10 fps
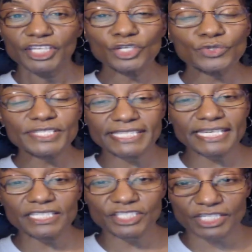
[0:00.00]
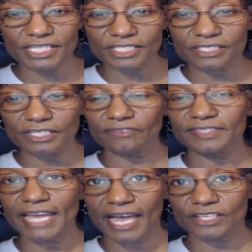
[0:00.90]
You seek Jesus of
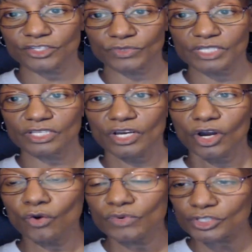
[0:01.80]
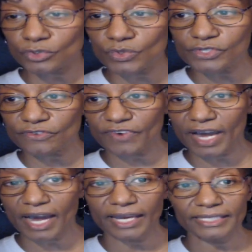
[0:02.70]
Nazareth, who was
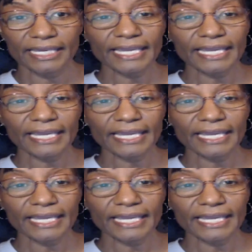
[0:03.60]
crucified.